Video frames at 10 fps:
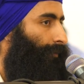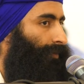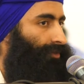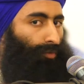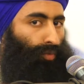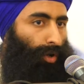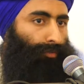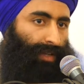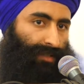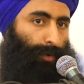So what
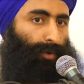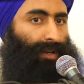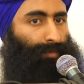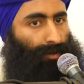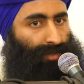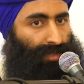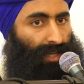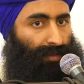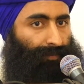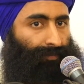have we spoken about
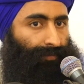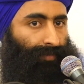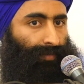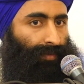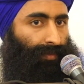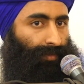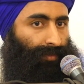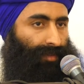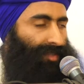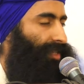today?
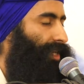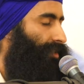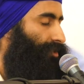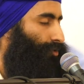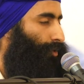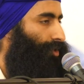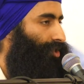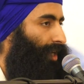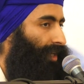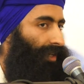See the sword
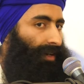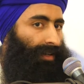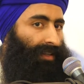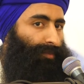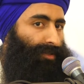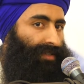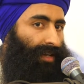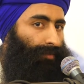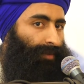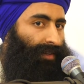shining at Anandpur
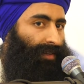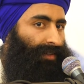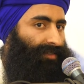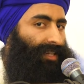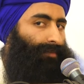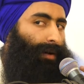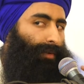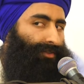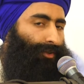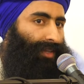Sahib. See Baba
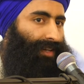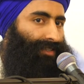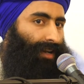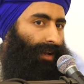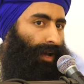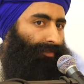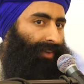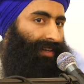Sutre Shah laughing